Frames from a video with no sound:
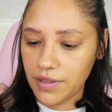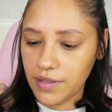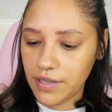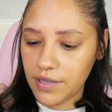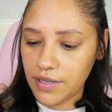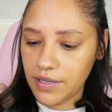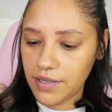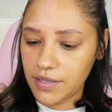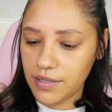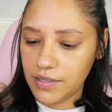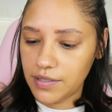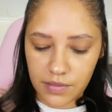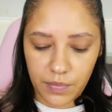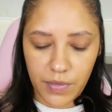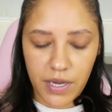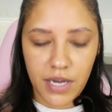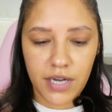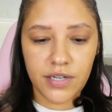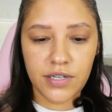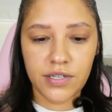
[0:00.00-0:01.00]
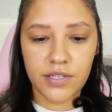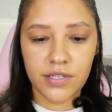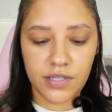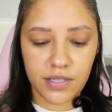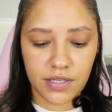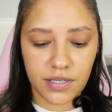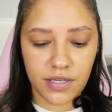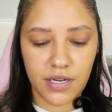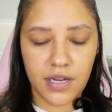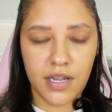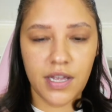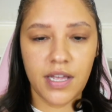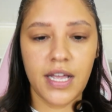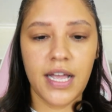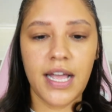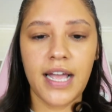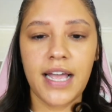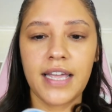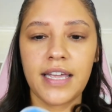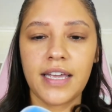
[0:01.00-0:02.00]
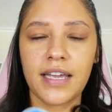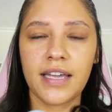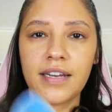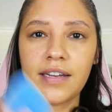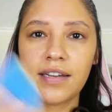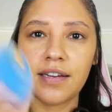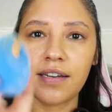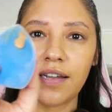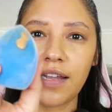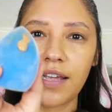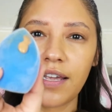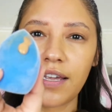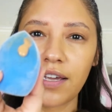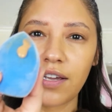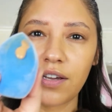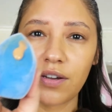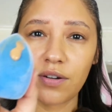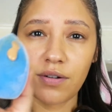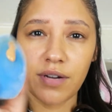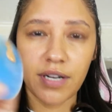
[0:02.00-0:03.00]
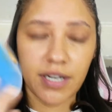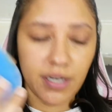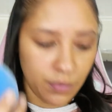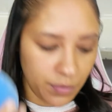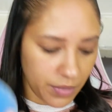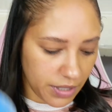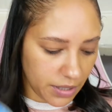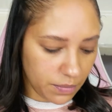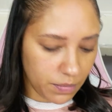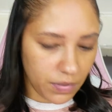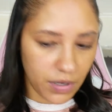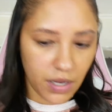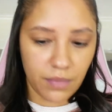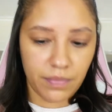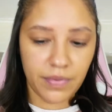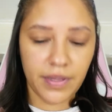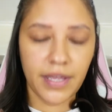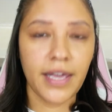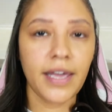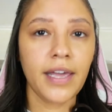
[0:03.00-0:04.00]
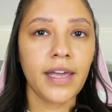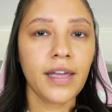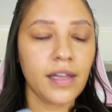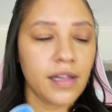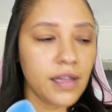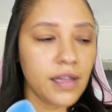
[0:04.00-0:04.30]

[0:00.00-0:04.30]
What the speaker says: the sponge. I added like quite a big blob there.